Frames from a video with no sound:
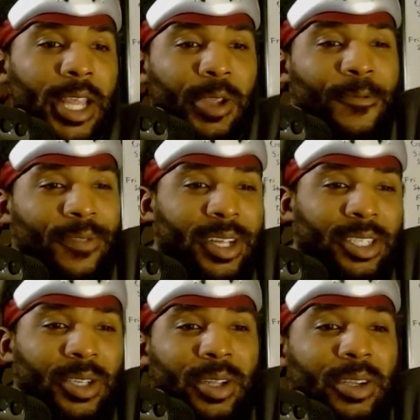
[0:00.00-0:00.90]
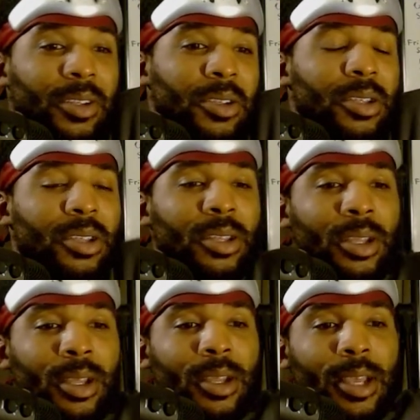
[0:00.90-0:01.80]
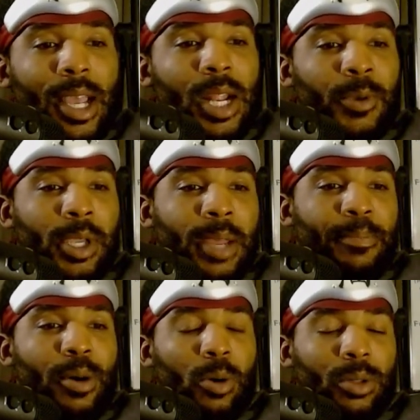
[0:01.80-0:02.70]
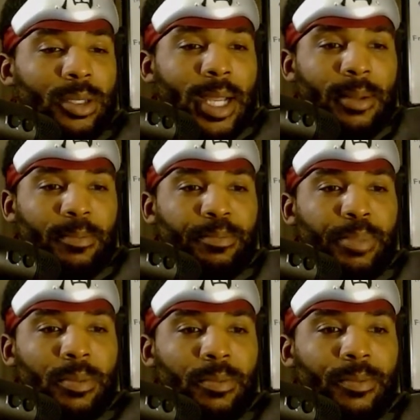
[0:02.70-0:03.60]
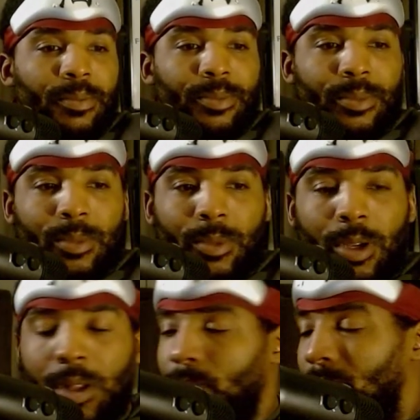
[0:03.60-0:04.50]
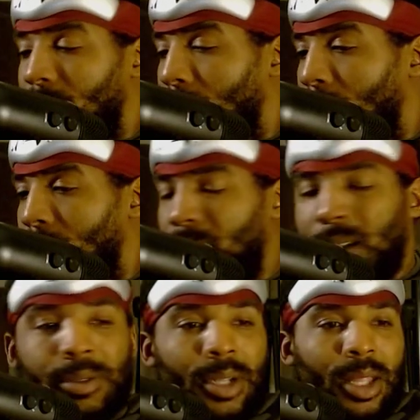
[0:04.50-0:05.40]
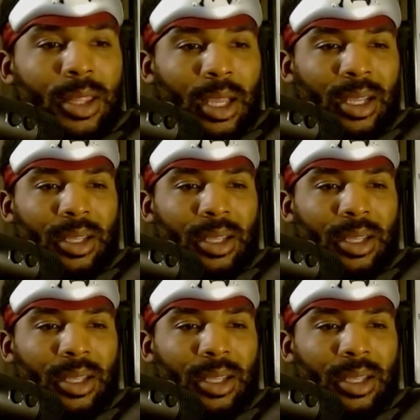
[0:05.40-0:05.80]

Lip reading: You flinch. You're like, And then when you get poked, it's like, poop. You're like, what? That was nothing.